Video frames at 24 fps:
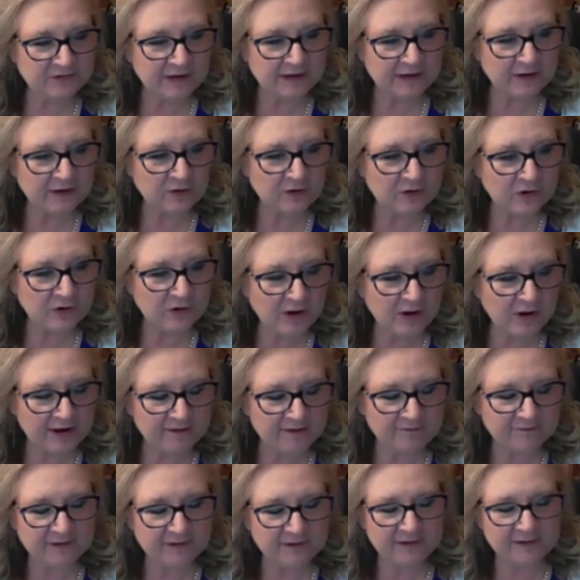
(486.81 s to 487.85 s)
I know y'all have
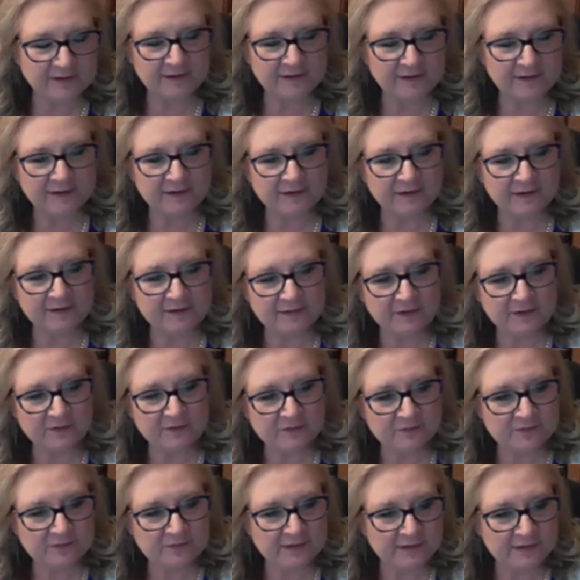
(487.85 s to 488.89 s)
a, a,
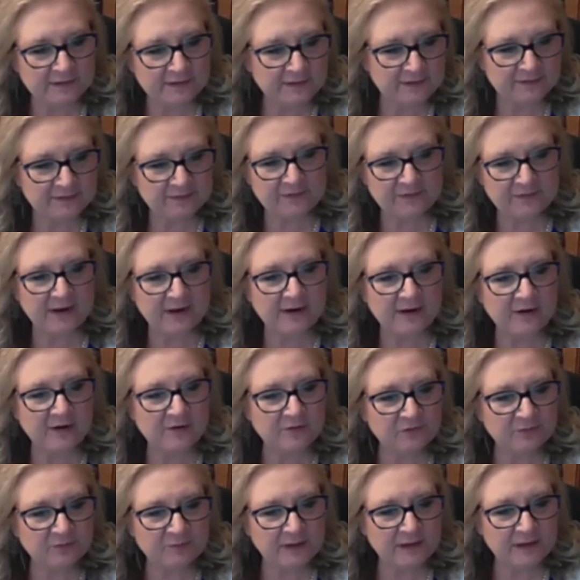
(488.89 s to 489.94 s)
Thursday sales
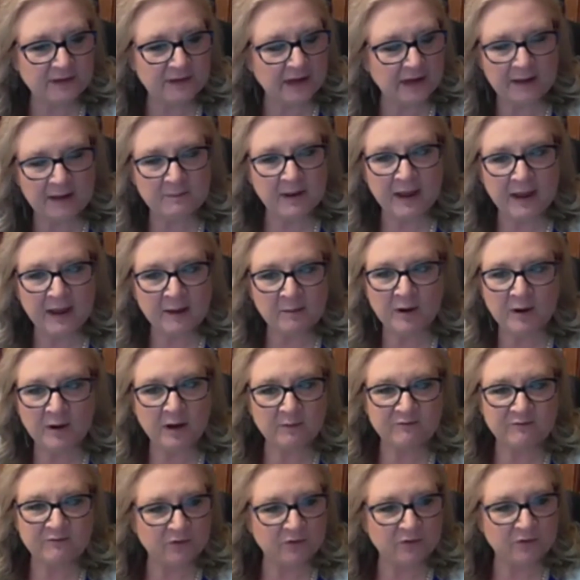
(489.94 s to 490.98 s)
meeting. I'm I'm
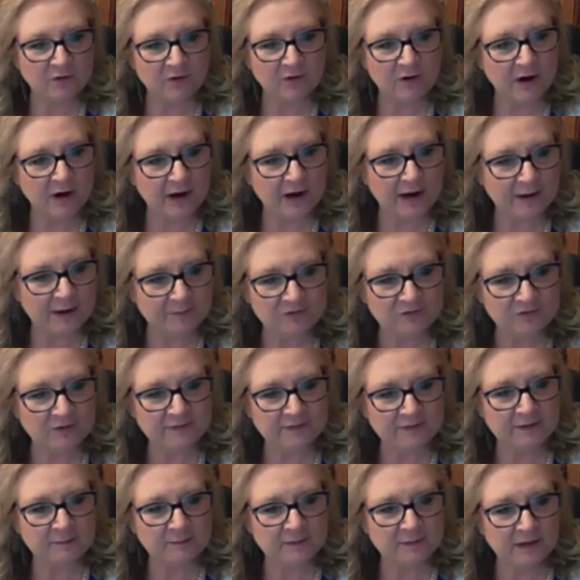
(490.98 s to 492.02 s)
up for grabs. You let
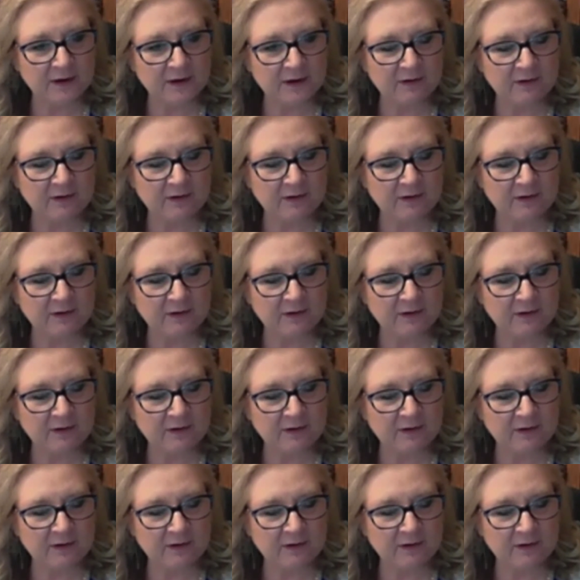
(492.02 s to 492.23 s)
them know.